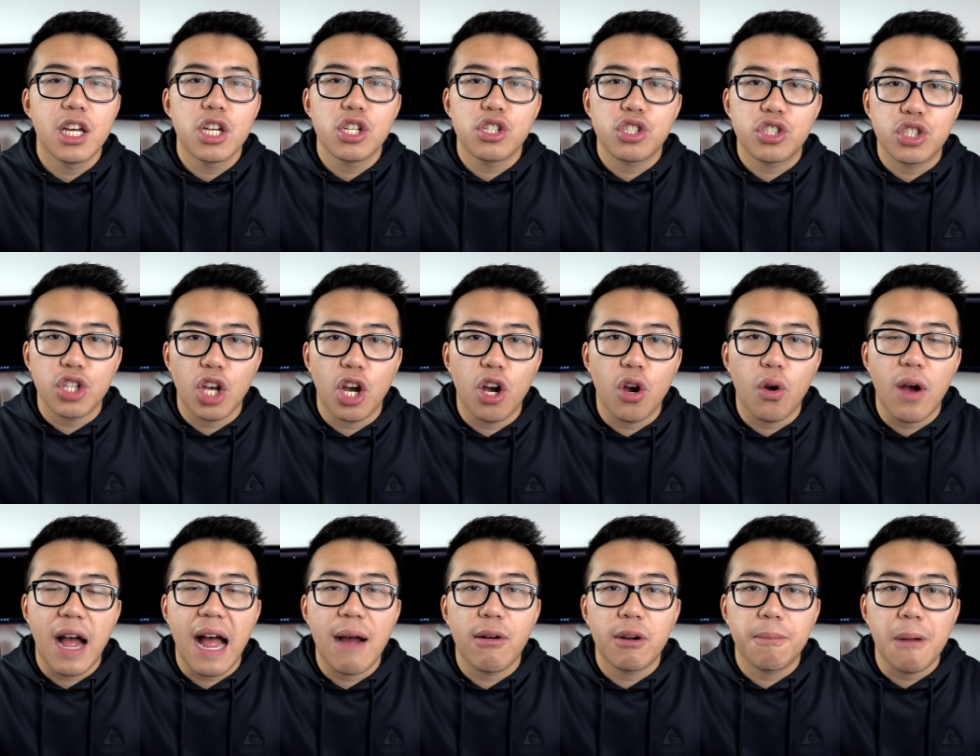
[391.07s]
So
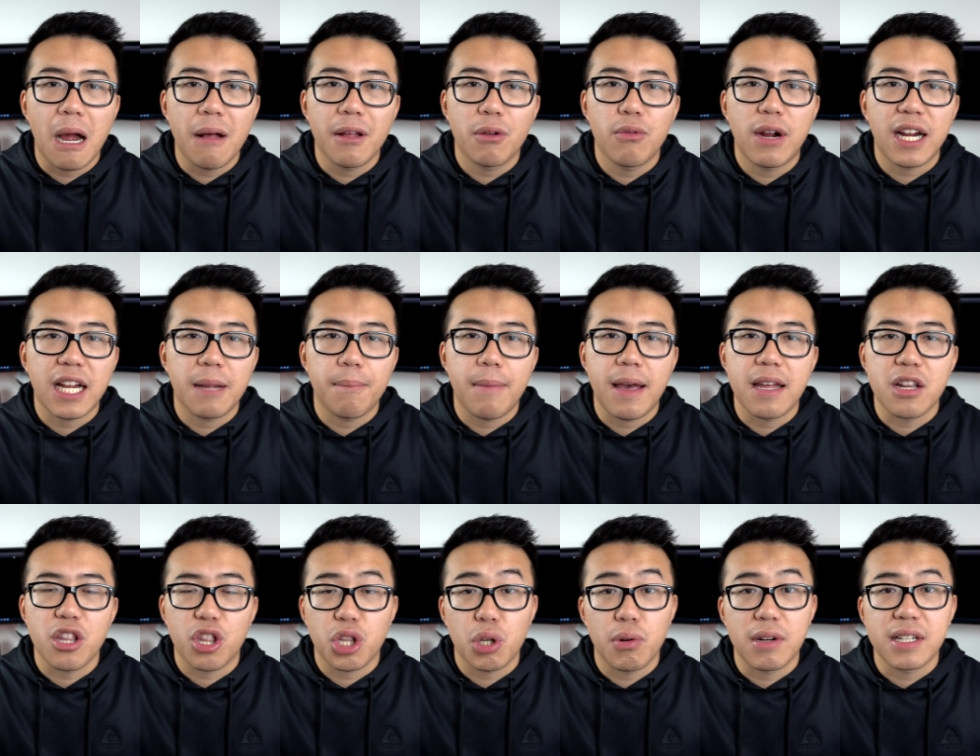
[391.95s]
I would probably
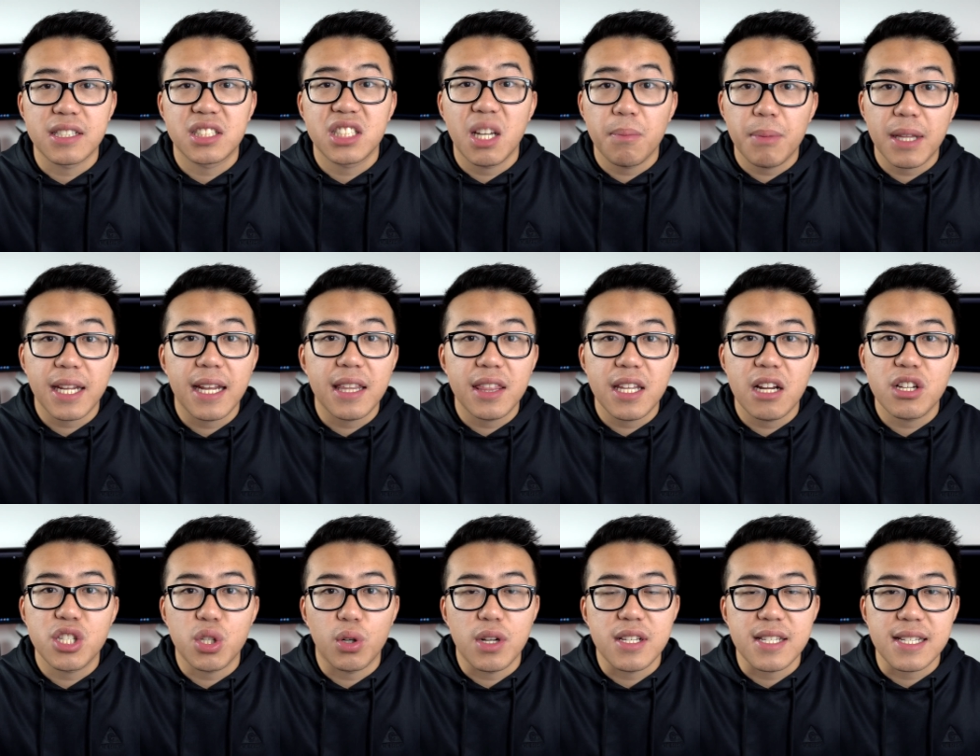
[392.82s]
recommend throwing something in there
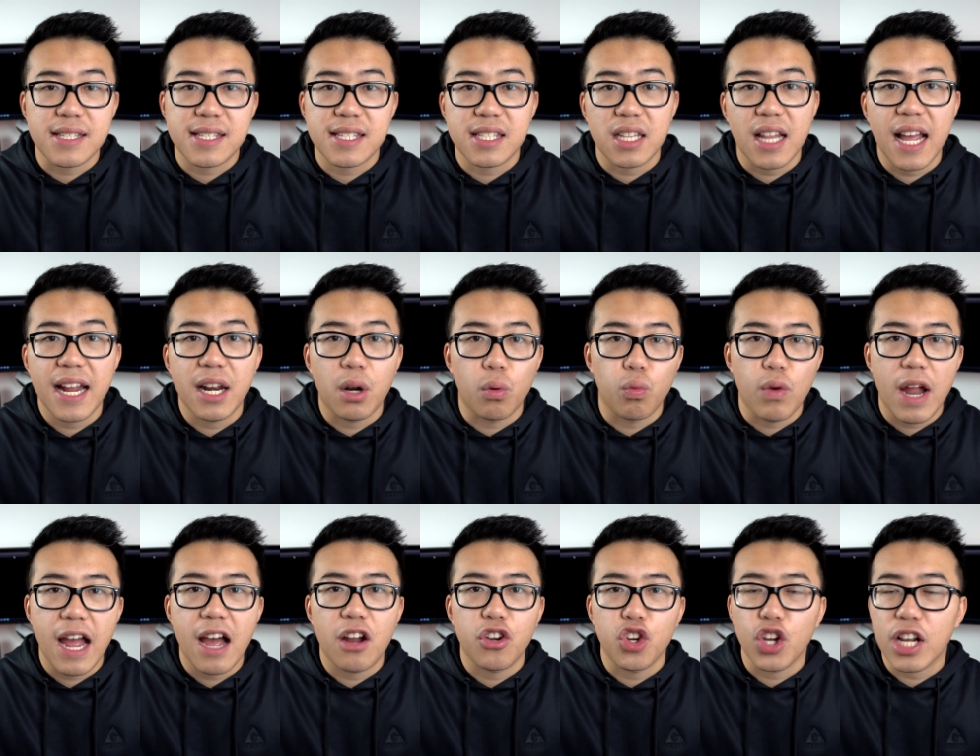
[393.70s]
so it doesn't slide
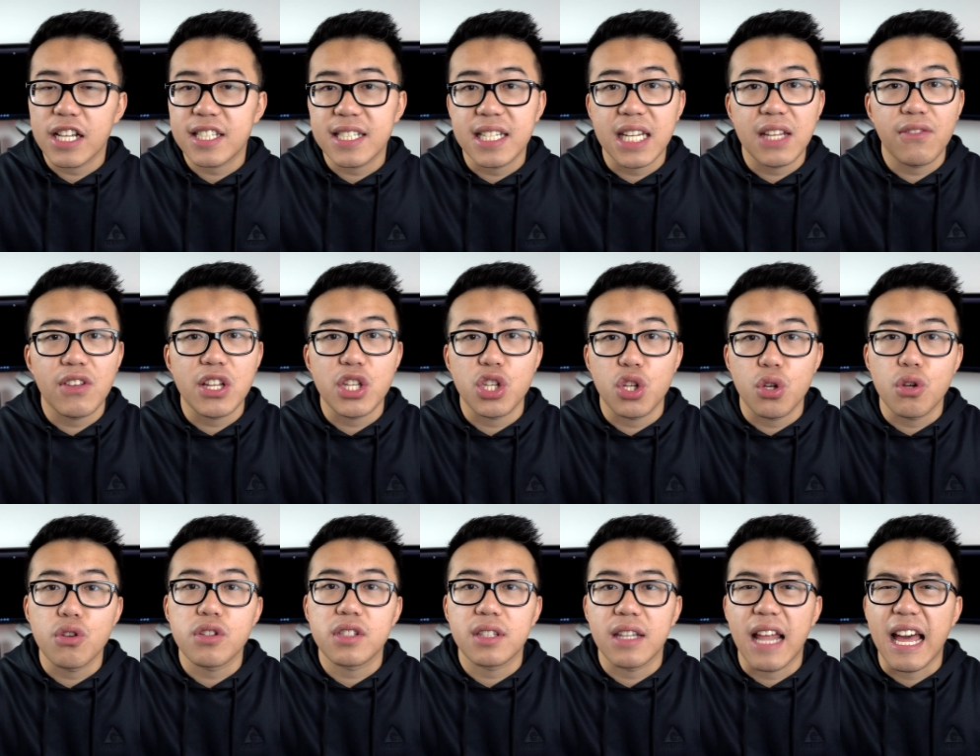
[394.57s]
around. You guys can even
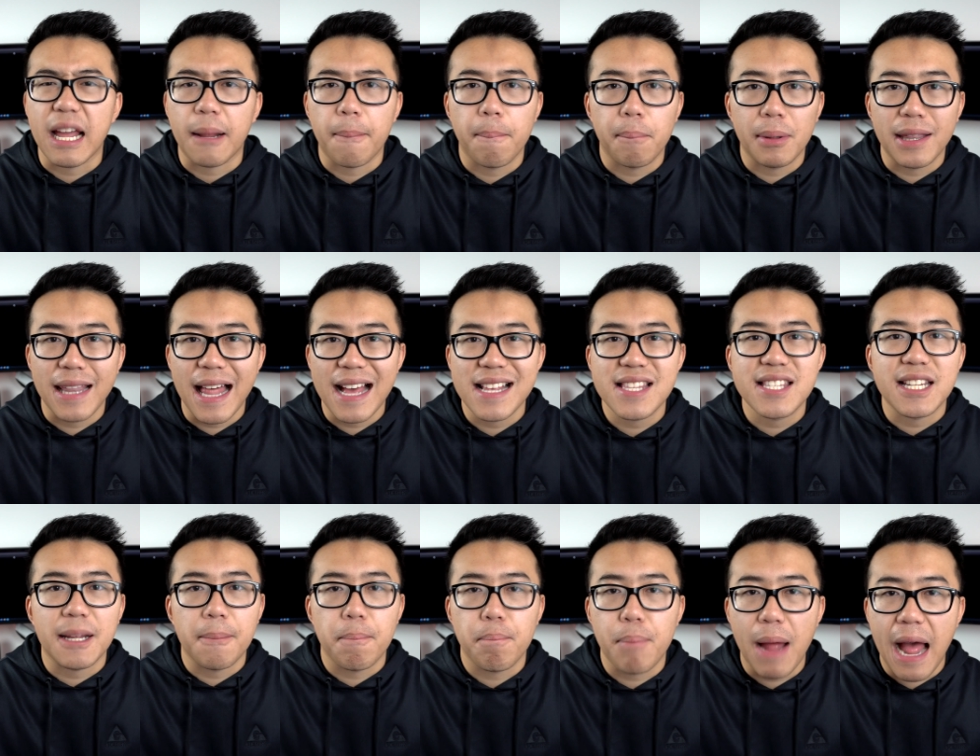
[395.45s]
use like
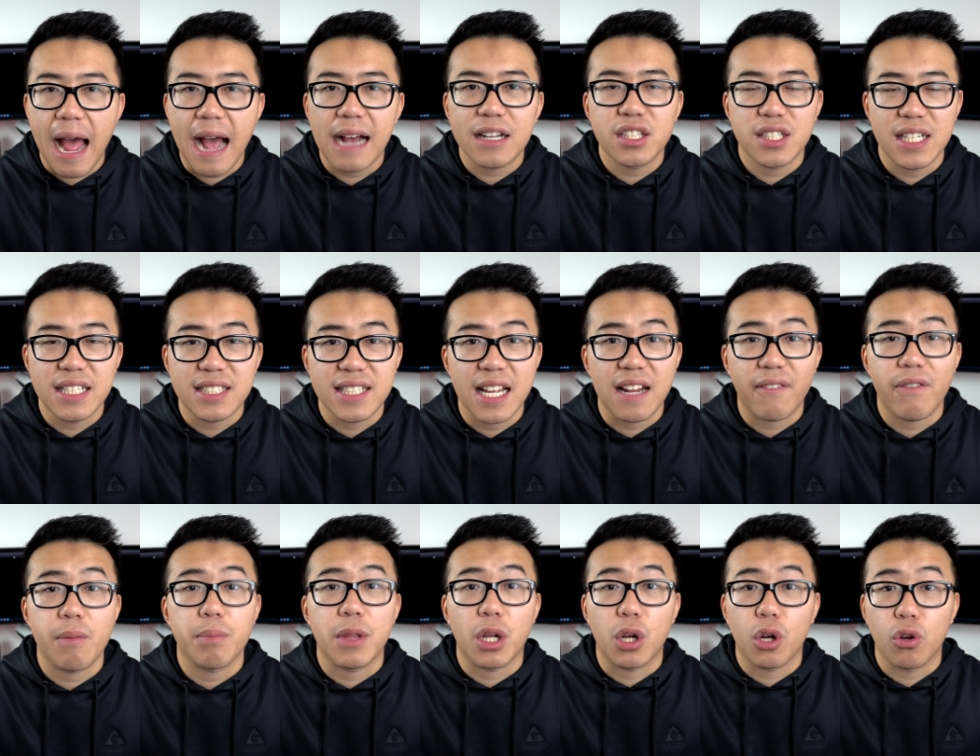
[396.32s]
plastic bags you guys get
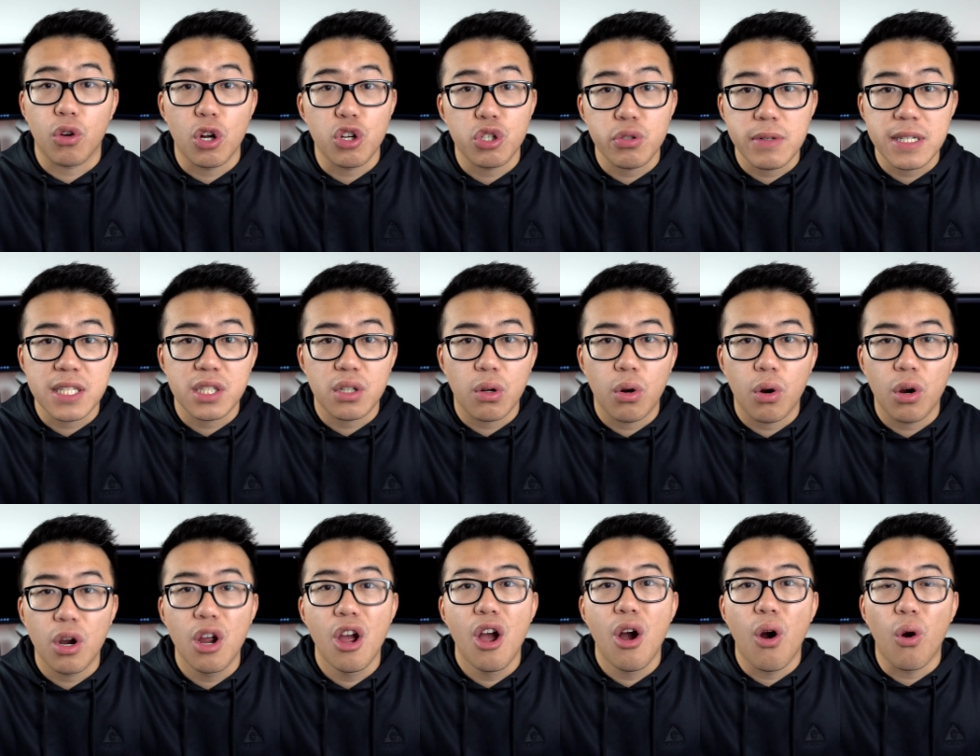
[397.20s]
from the grocery
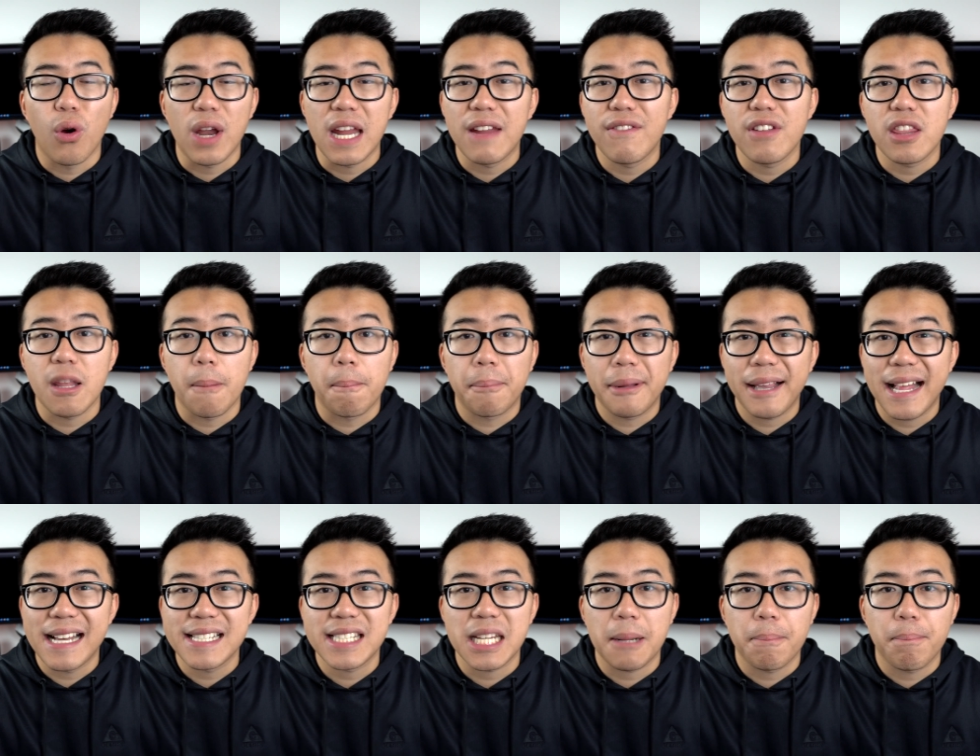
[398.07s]
store, or even the
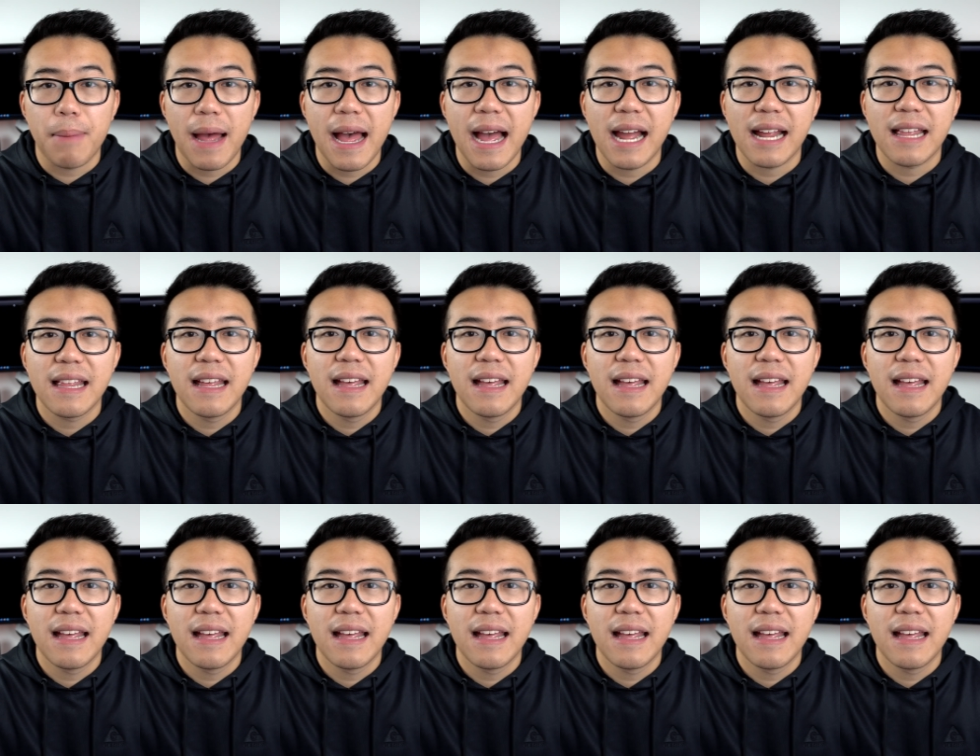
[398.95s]
plastic bag